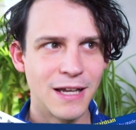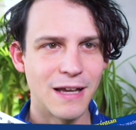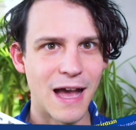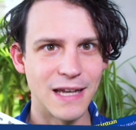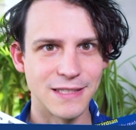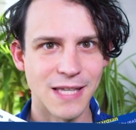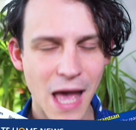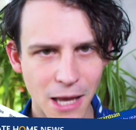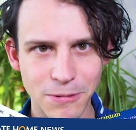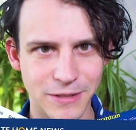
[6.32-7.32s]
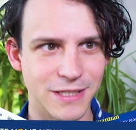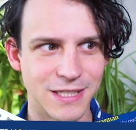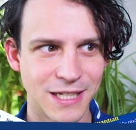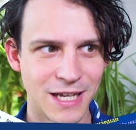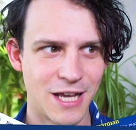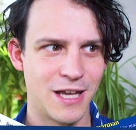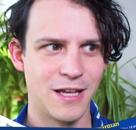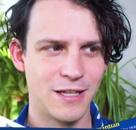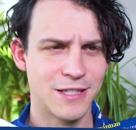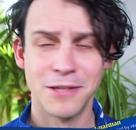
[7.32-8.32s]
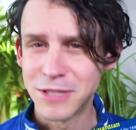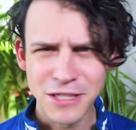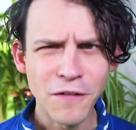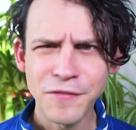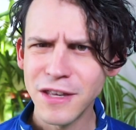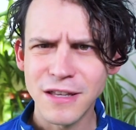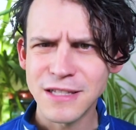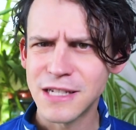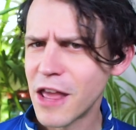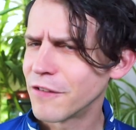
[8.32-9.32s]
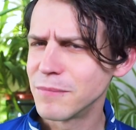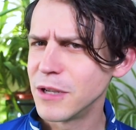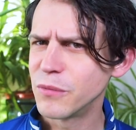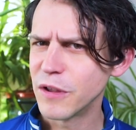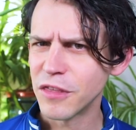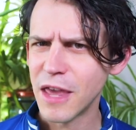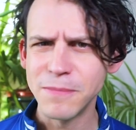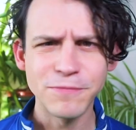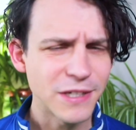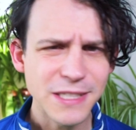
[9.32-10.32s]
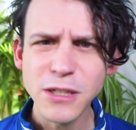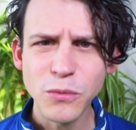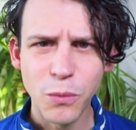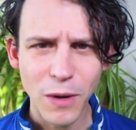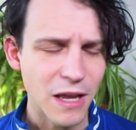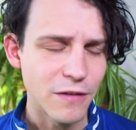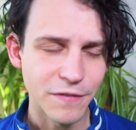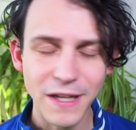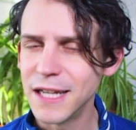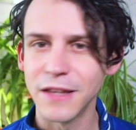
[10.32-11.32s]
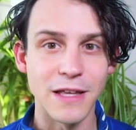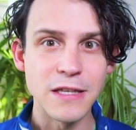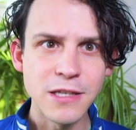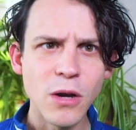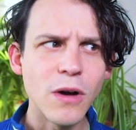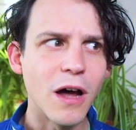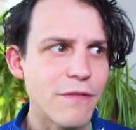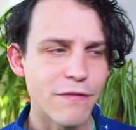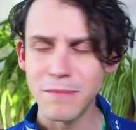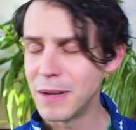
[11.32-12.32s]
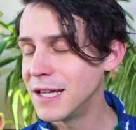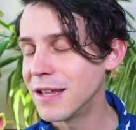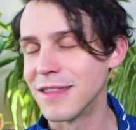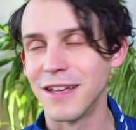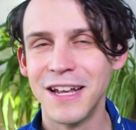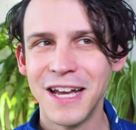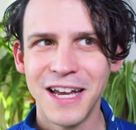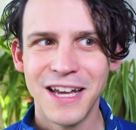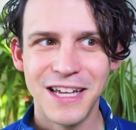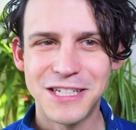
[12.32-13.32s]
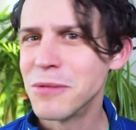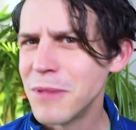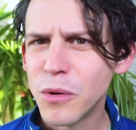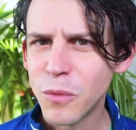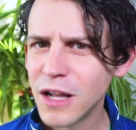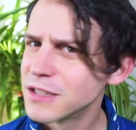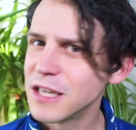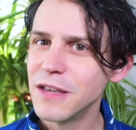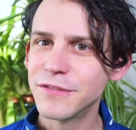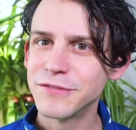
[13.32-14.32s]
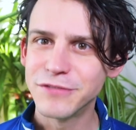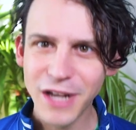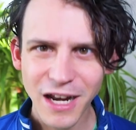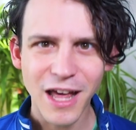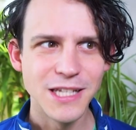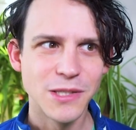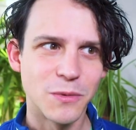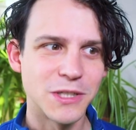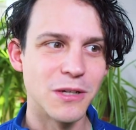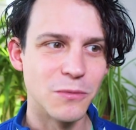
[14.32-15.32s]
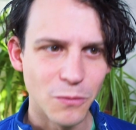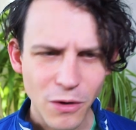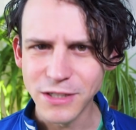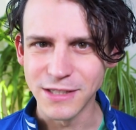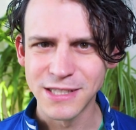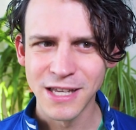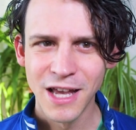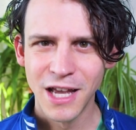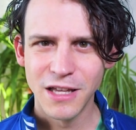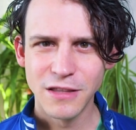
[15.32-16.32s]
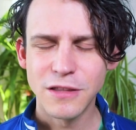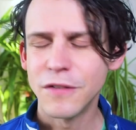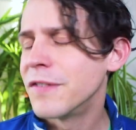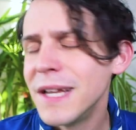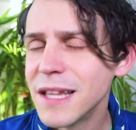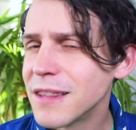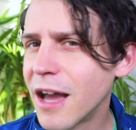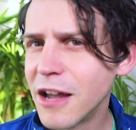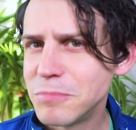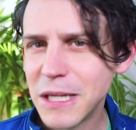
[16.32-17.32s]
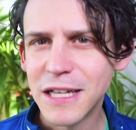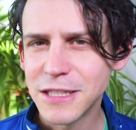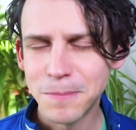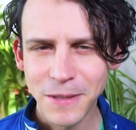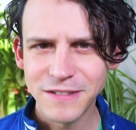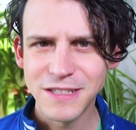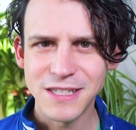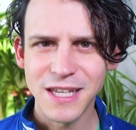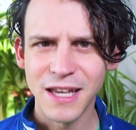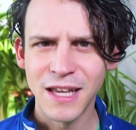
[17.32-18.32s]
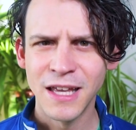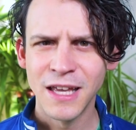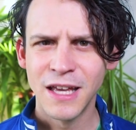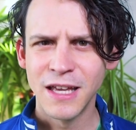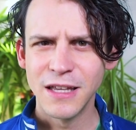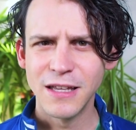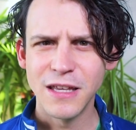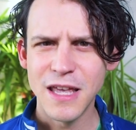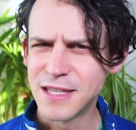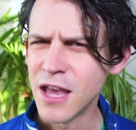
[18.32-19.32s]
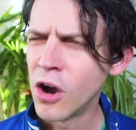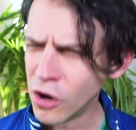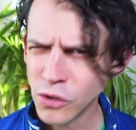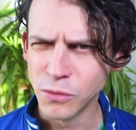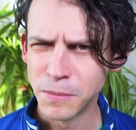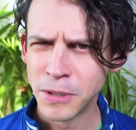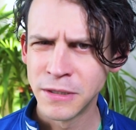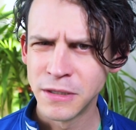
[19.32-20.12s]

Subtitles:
has happened. Some stuff that has left me with a pretty weird feeling that's so unfamiliar that it took me a while to even realize what it was. The feeling that I've been experiencing is hope.